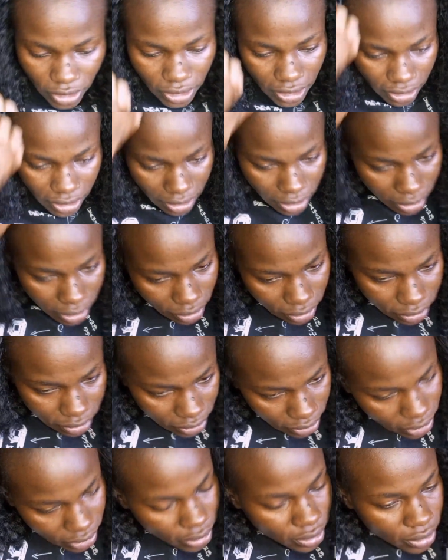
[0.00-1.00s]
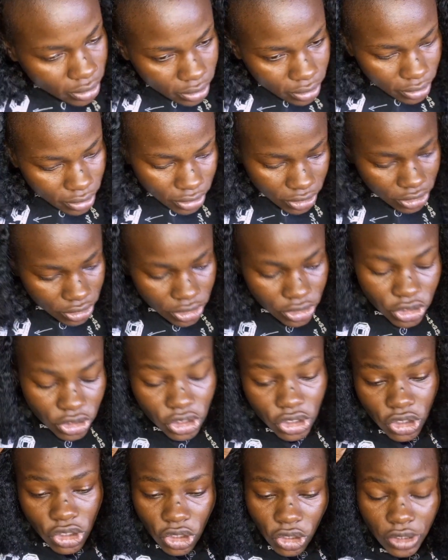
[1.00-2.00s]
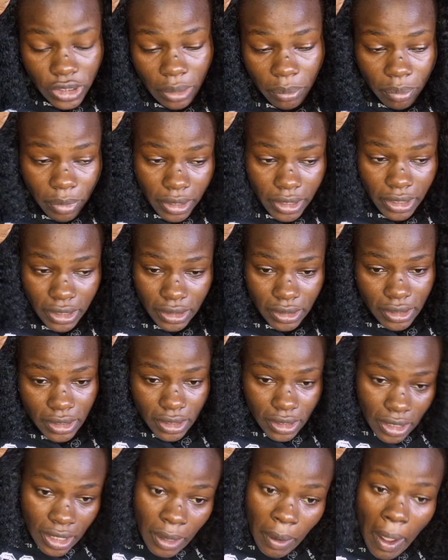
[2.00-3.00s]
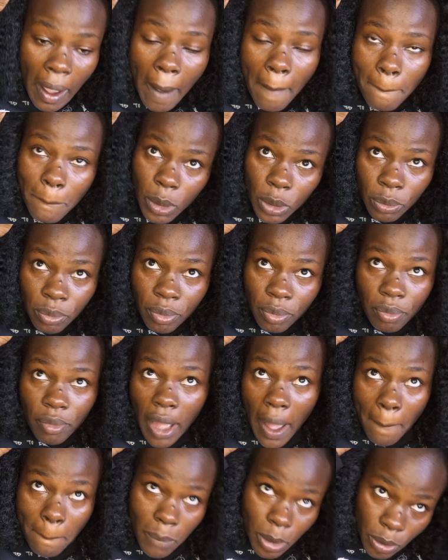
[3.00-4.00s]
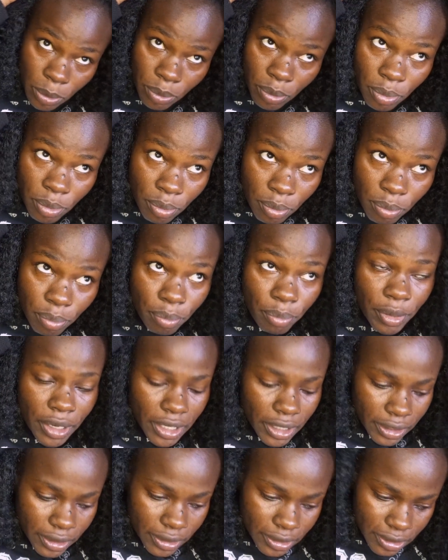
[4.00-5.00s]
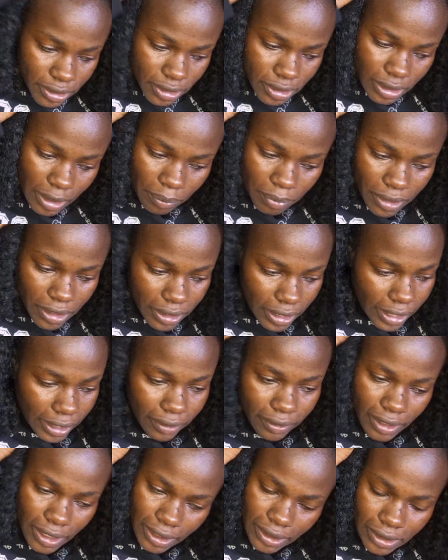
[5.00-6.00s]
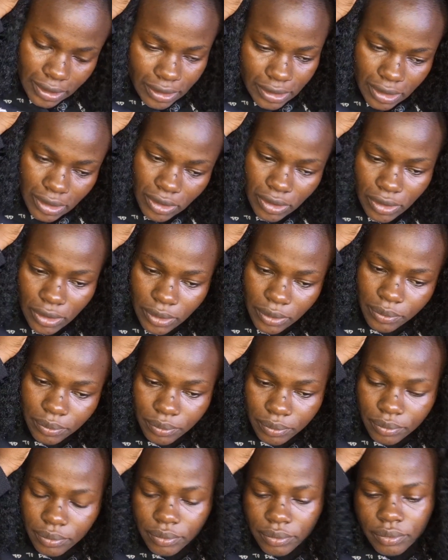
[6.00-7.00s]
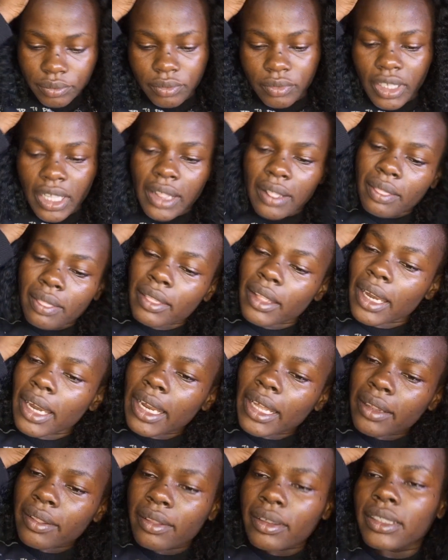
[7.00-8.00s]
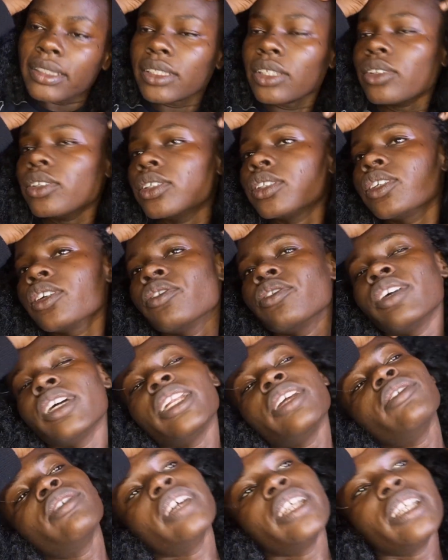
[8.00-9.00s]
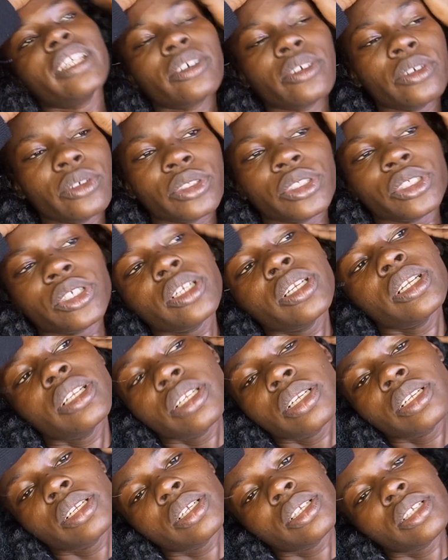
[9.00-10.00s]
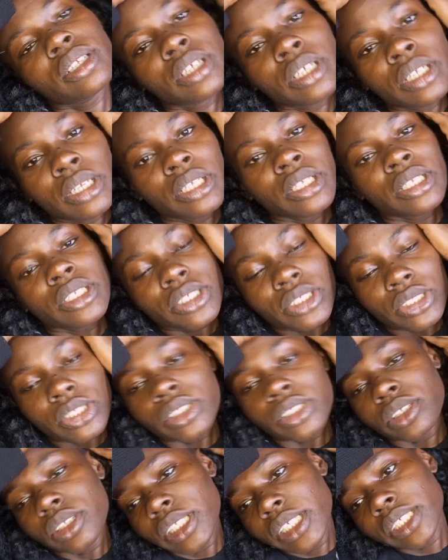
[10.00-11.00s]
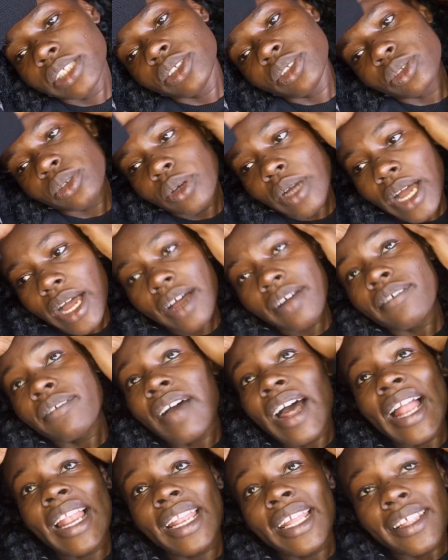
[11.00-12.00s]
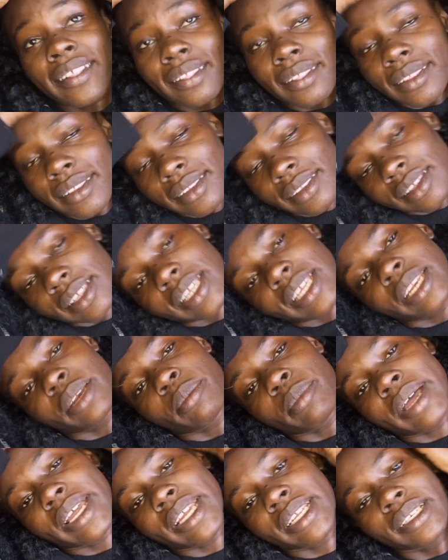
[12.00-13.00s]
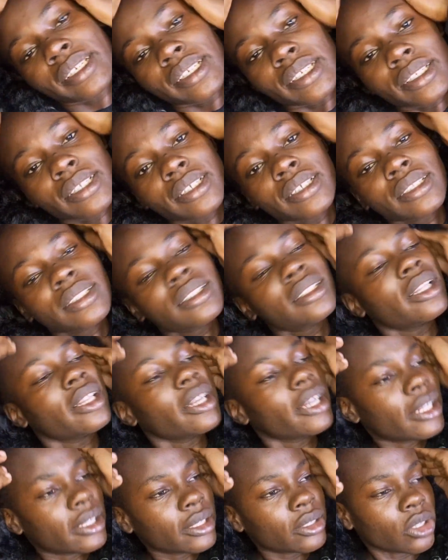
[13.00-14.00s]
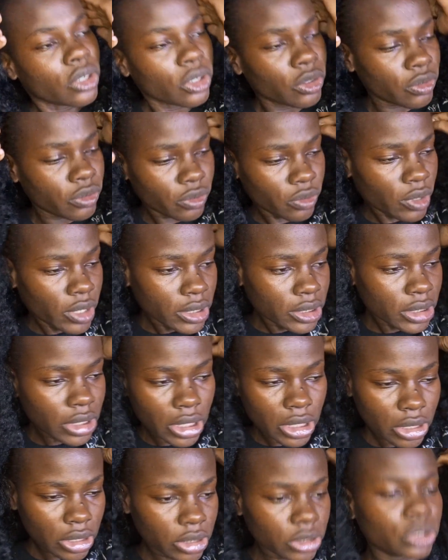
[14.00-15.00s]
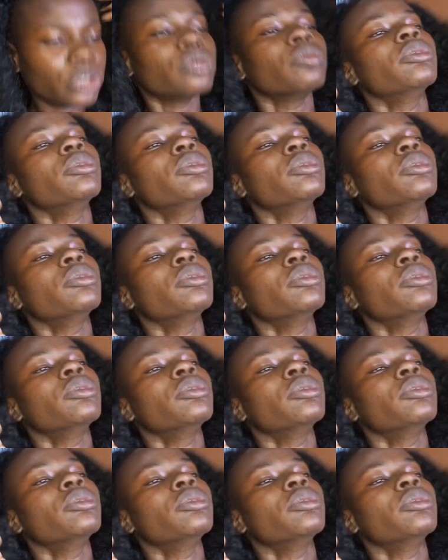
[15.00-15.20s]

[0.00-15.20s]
need shorter braids, above braids, something like that. So the length is also very, very crucial. So you need to have a length in mind, the length of what you're going to